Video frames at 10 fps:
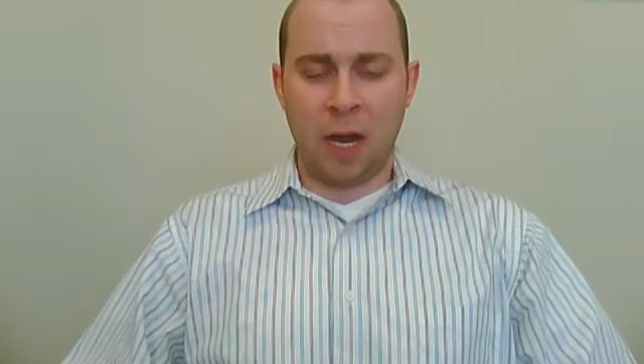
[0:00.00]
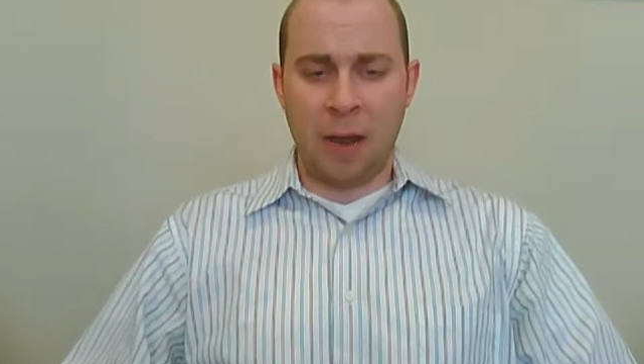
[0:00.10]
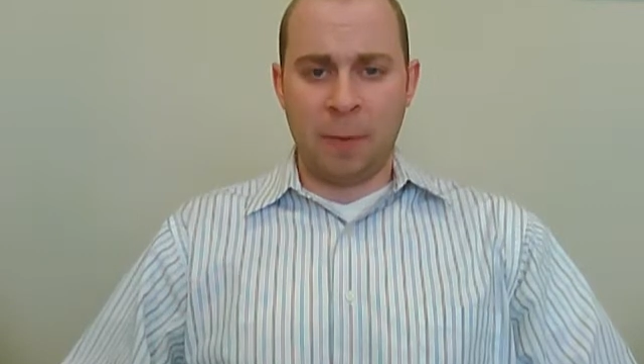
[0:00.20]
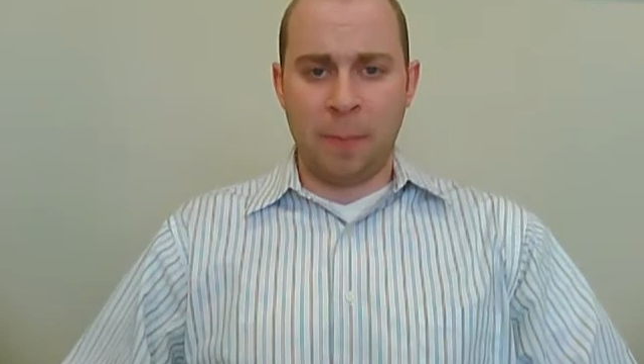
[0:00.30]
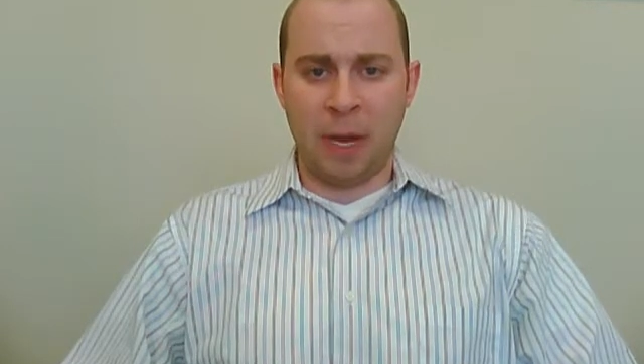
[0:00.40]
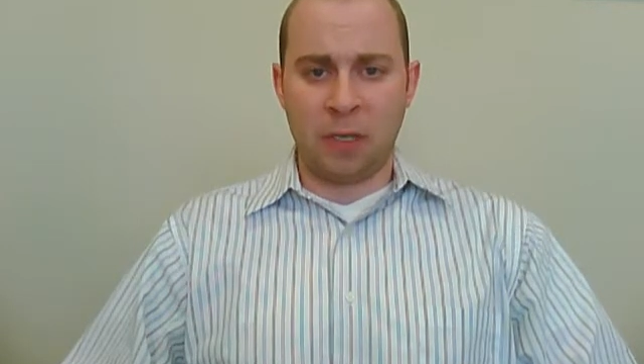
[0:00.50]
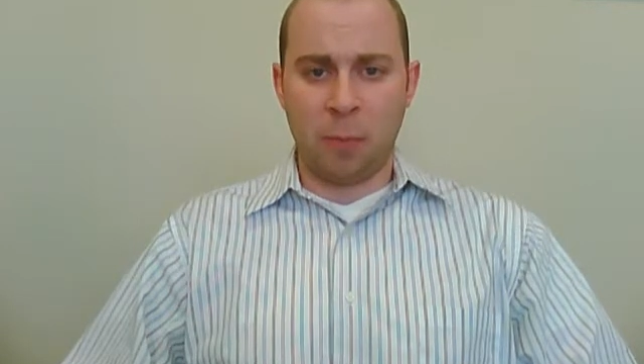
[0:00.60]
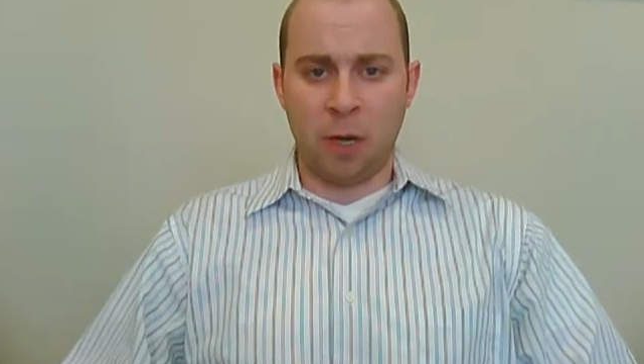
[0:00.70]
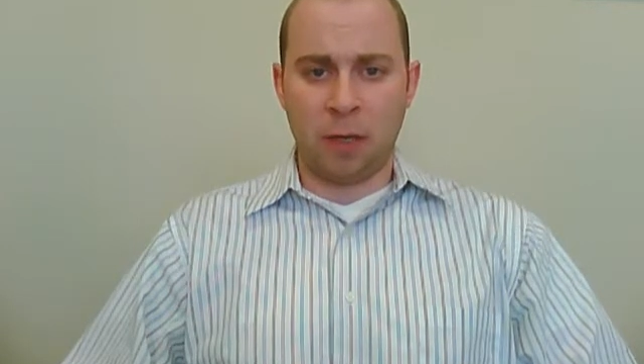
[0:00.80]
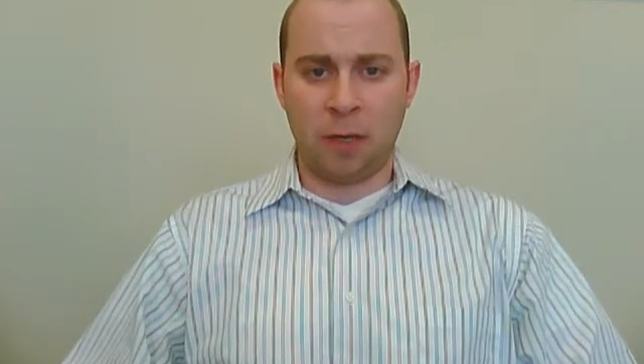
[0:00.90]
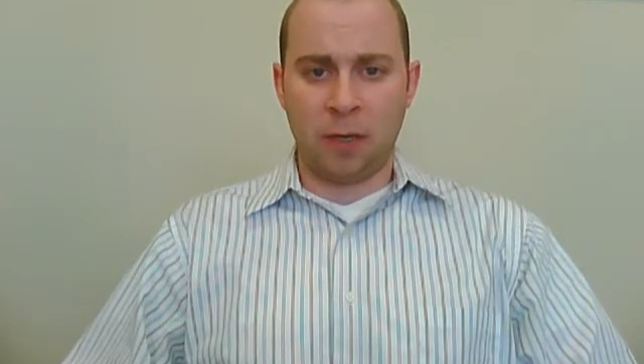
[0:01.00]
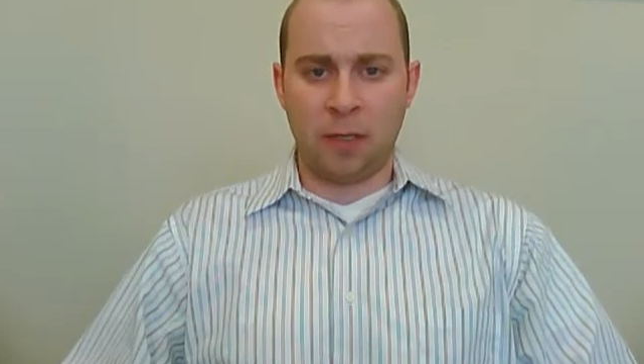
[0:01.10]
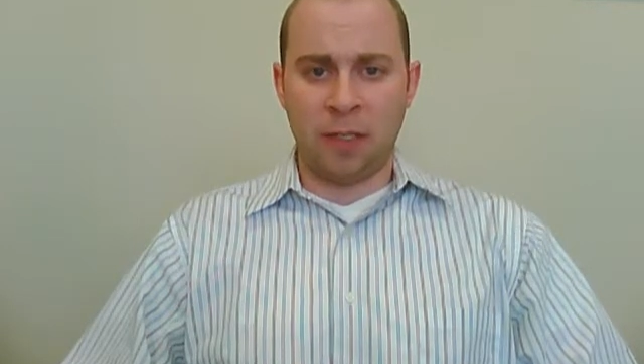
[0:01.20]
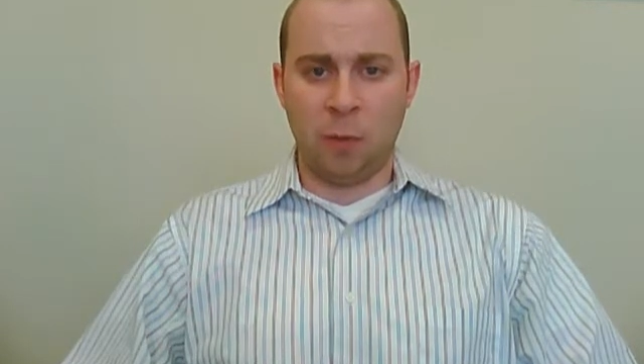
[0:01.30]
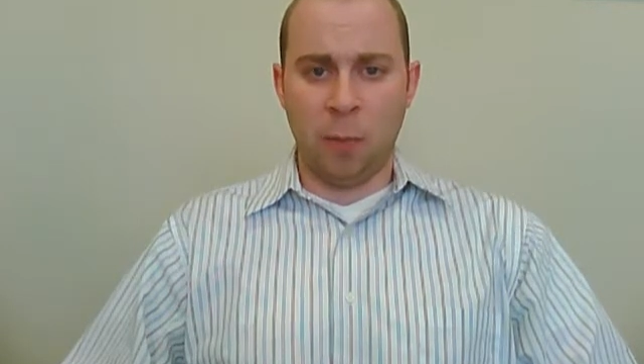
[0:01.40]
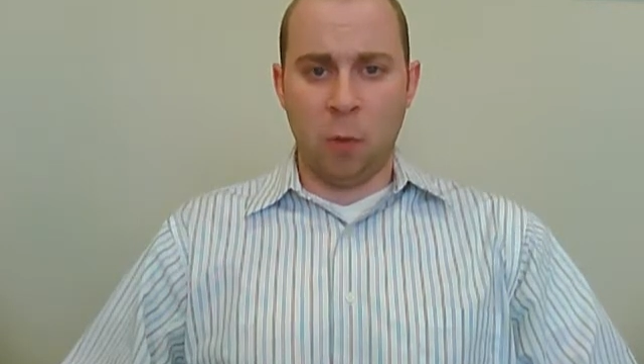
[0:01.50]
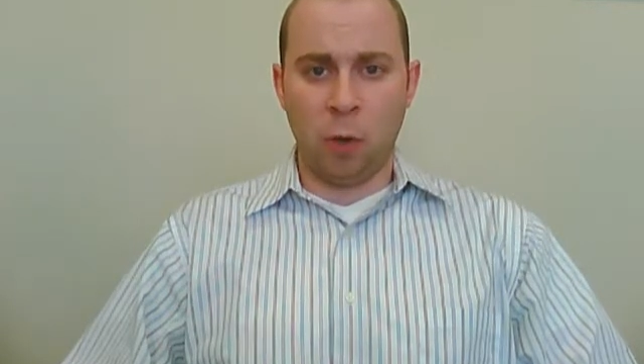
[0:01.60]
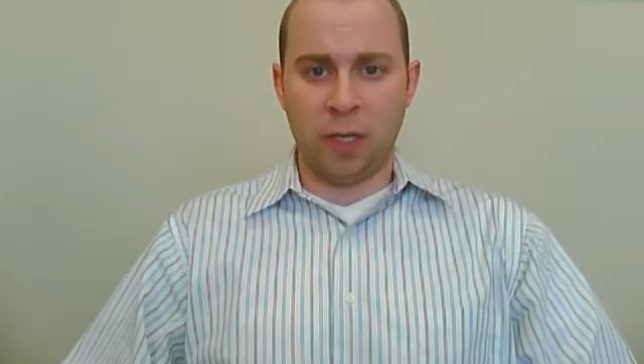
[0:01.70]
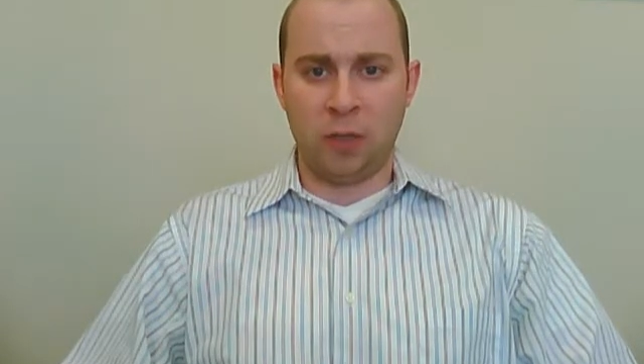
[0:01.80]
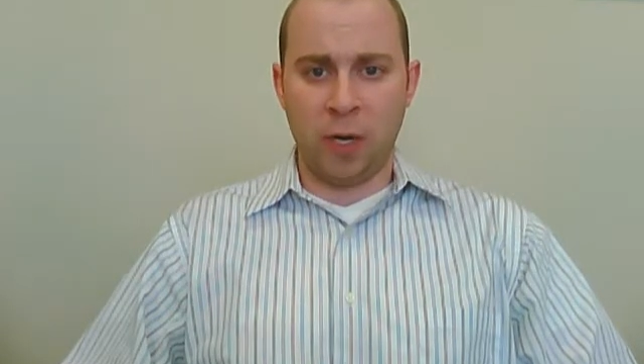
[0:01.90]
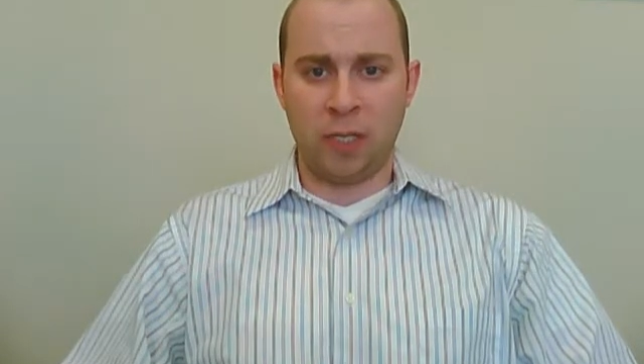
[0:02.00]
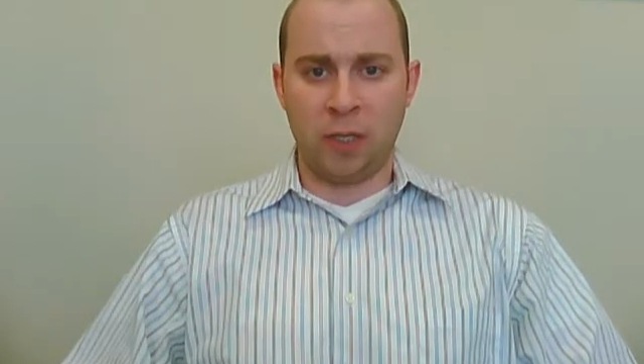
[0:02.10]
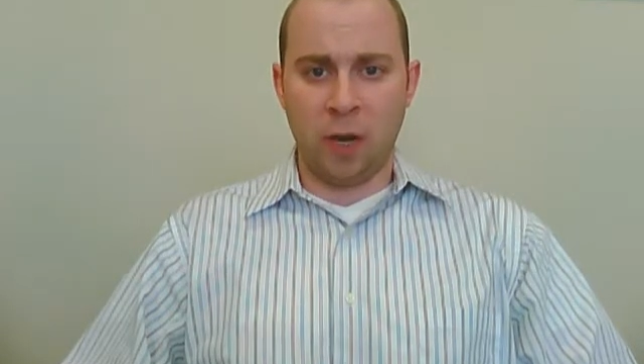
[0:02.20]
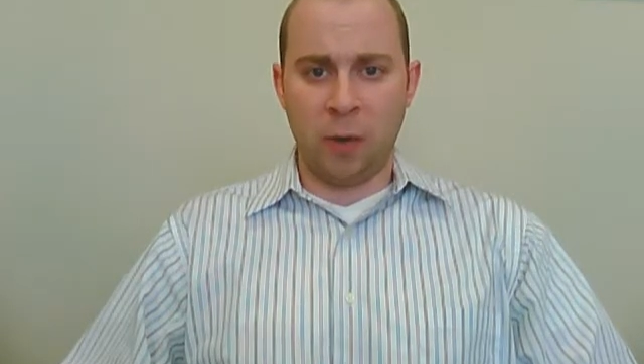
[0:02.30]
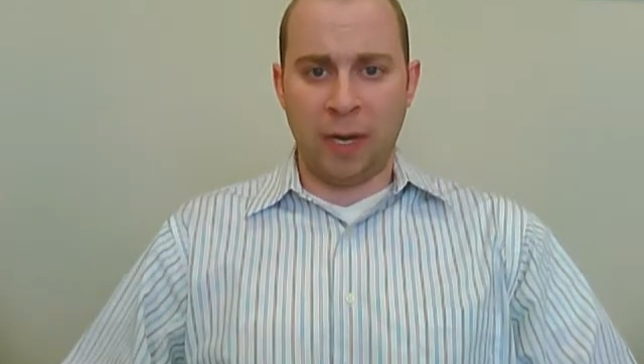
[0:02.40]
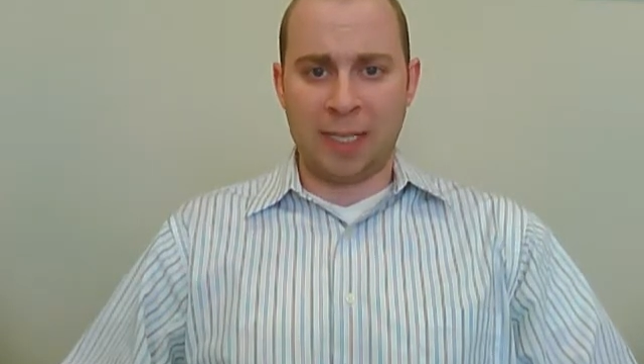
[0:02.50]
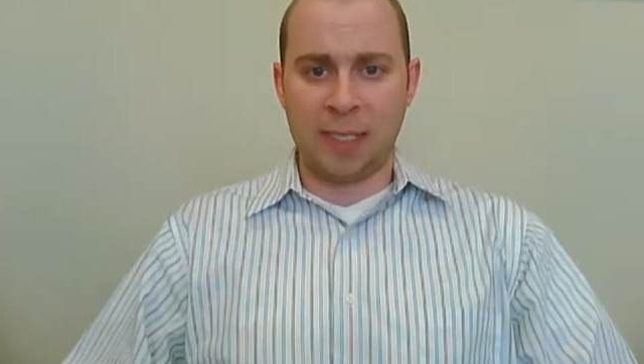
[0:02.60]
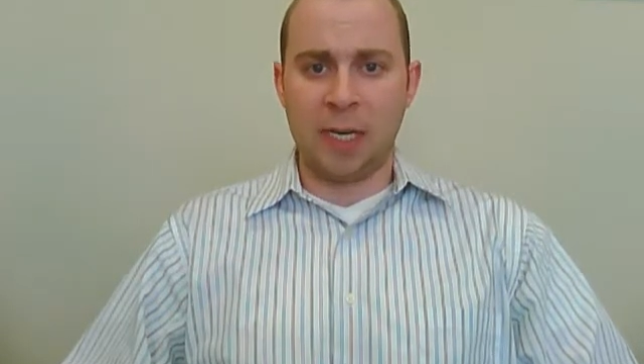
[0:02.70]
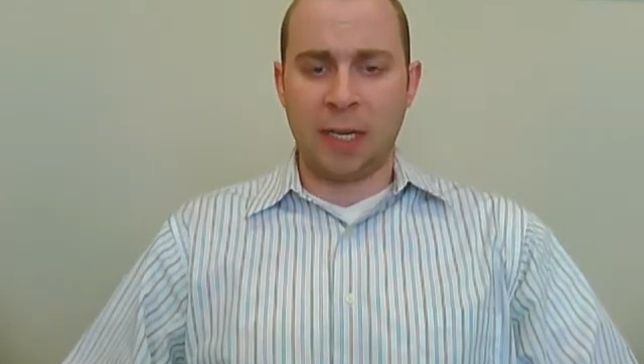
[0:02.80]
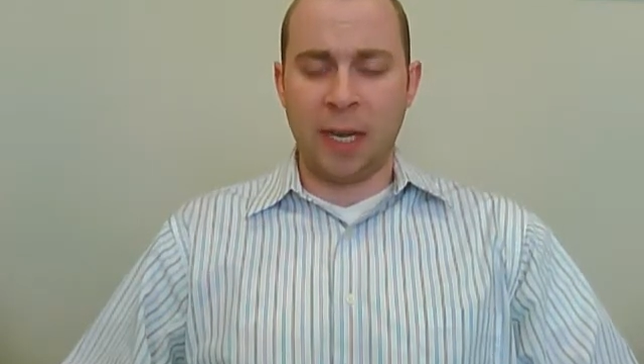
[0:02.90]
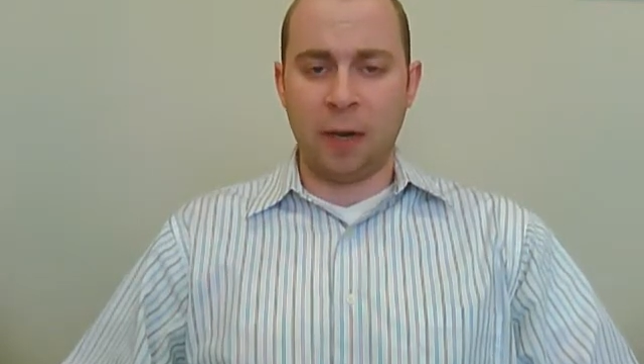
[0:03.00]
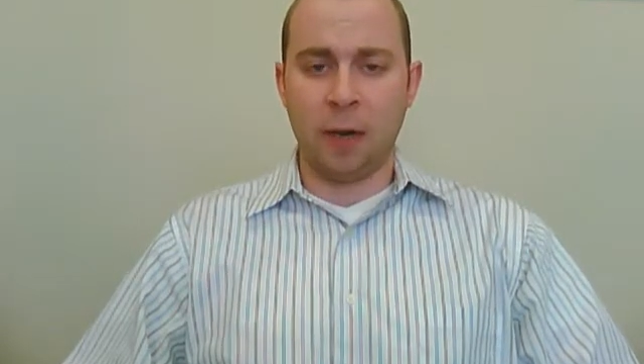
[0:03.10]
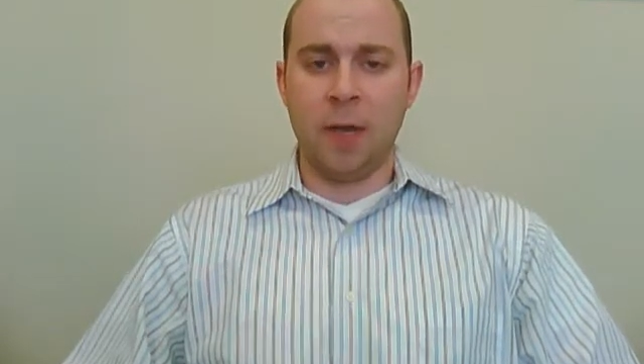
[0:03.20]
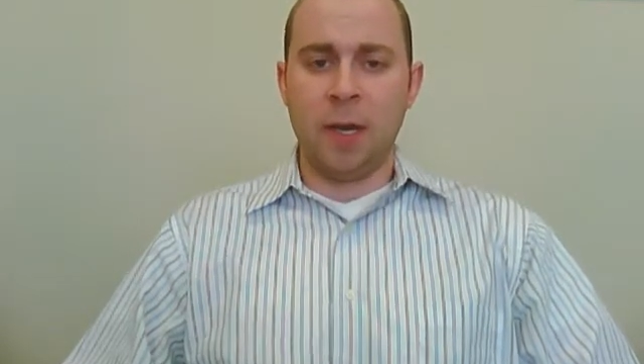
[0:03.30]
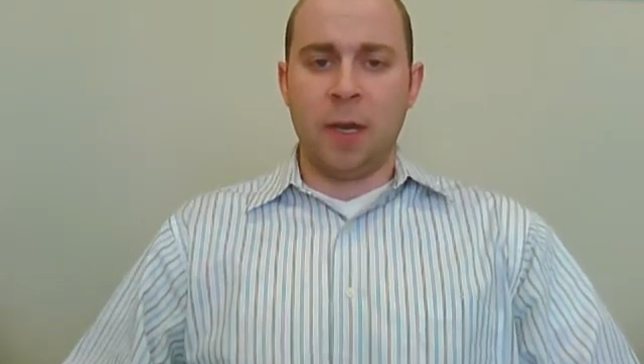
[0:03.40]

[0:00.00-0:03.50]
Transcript: common benchmark to see where mortgage rates are going as an indicator,